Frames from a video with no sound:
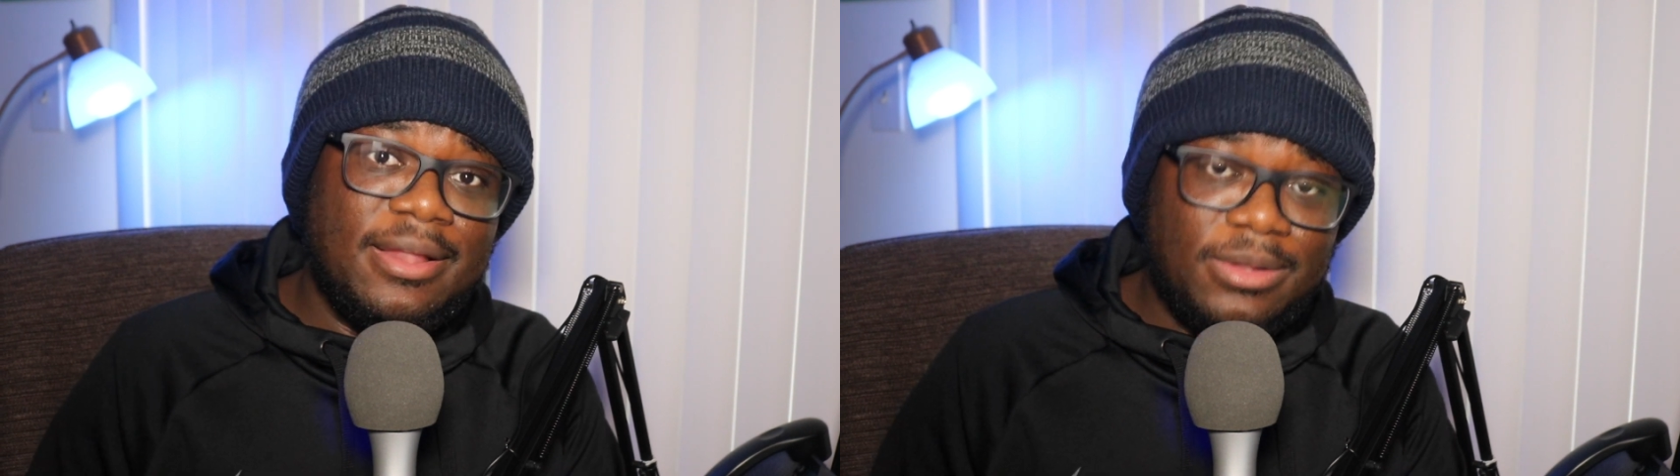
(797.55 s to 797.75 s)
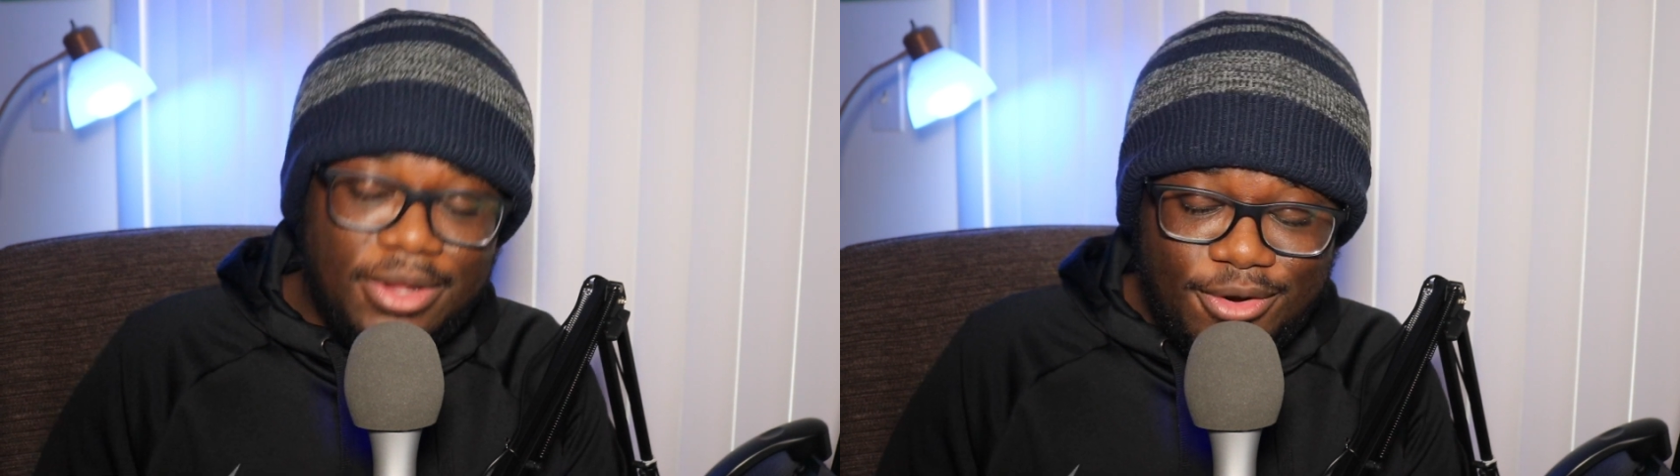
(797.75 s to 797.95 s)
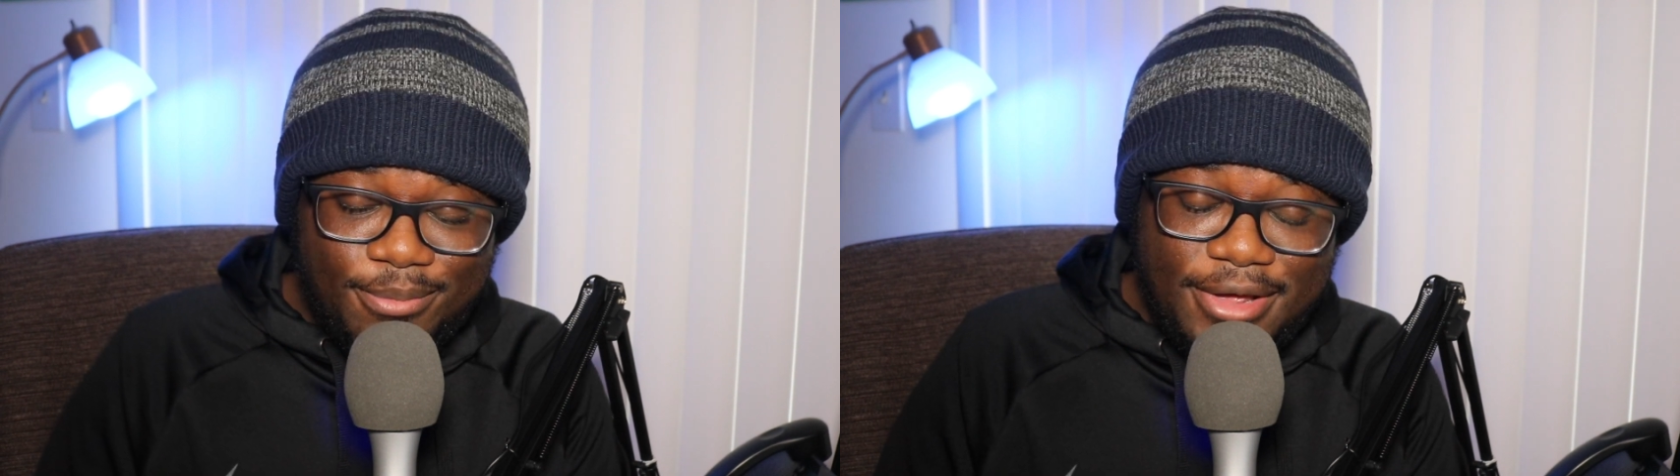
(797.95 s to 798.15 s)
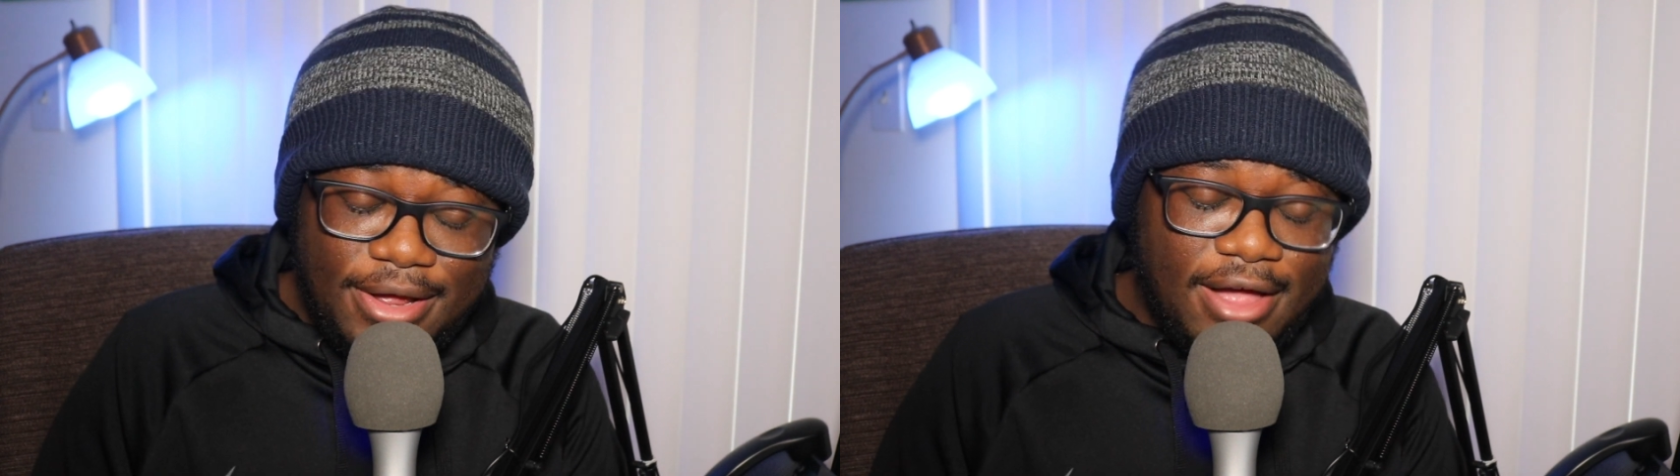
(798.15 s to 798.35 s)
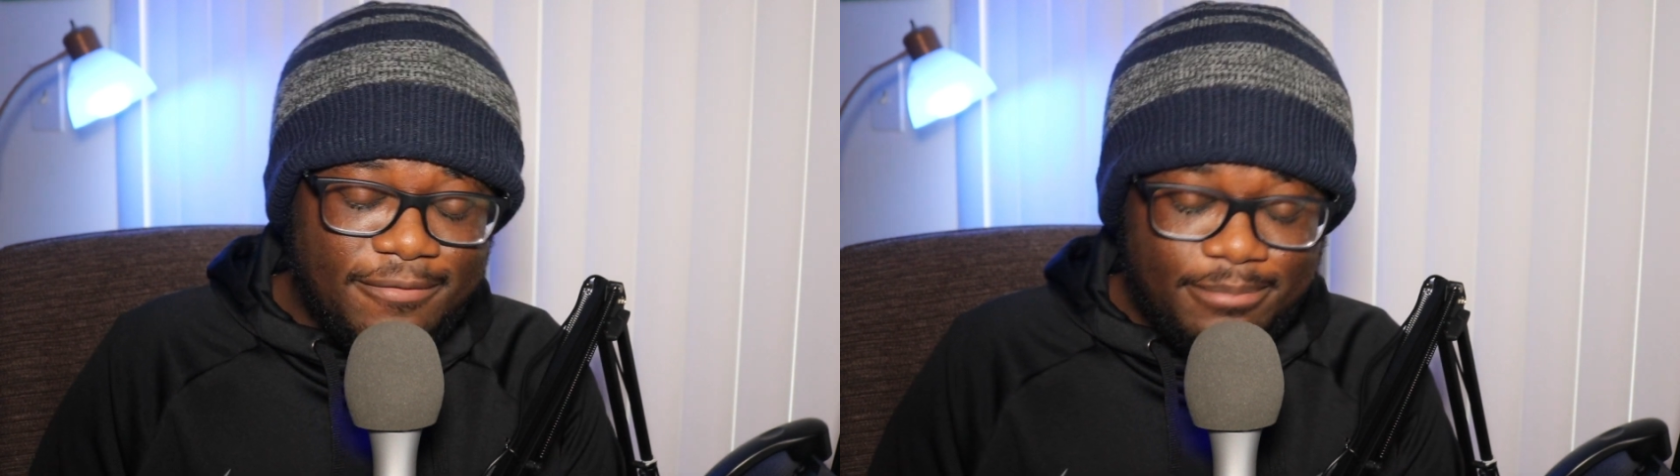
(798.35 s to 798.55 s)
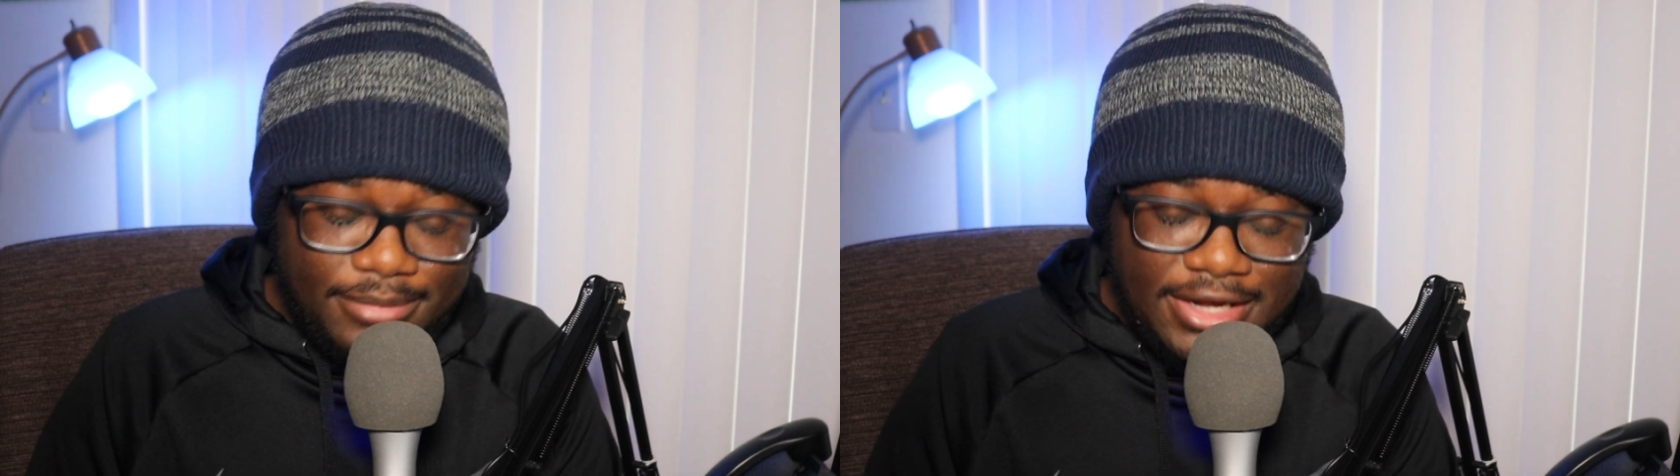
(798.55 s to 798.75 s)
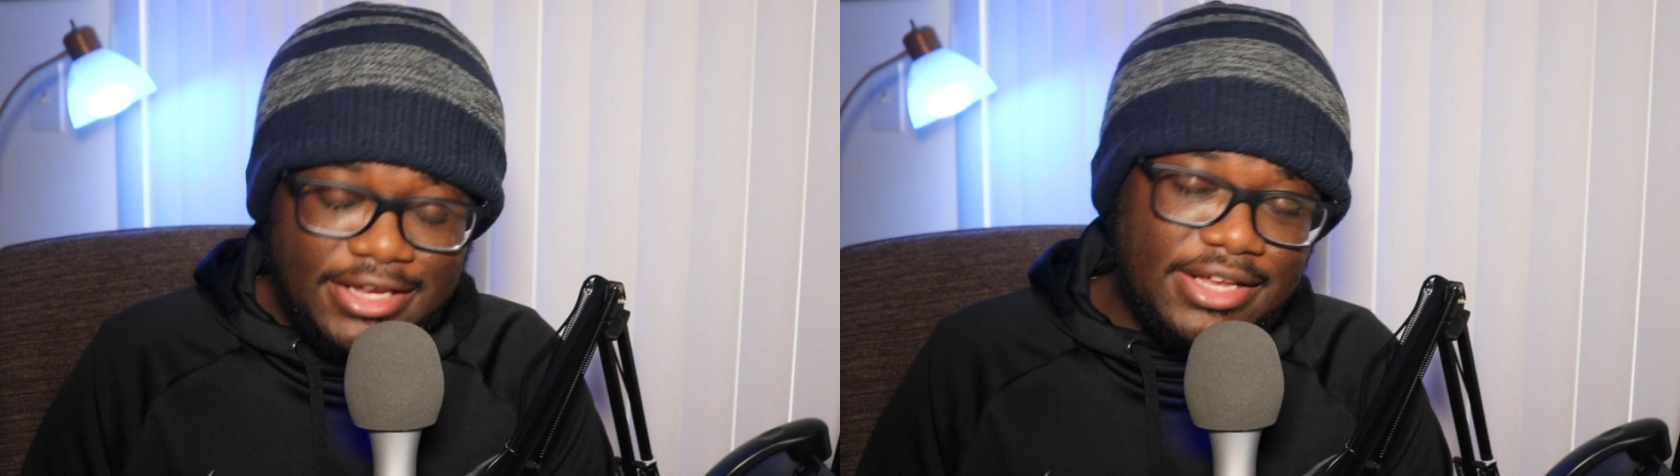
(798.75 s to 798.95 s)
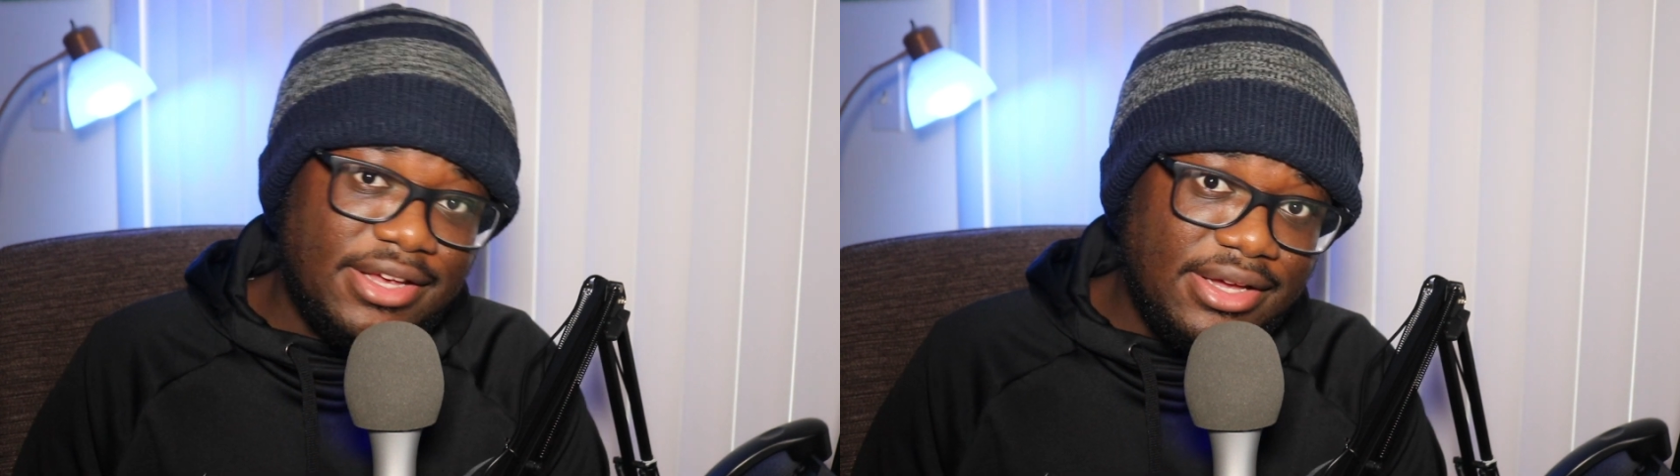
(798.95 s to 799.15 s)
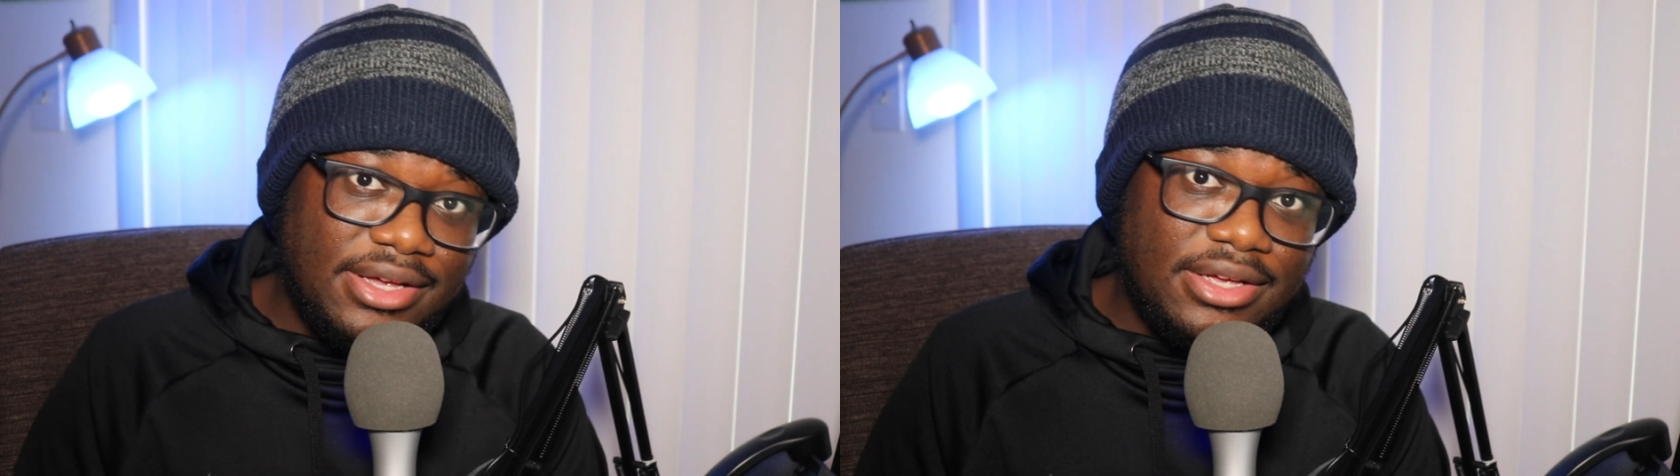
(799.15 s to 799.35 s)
a little bit of money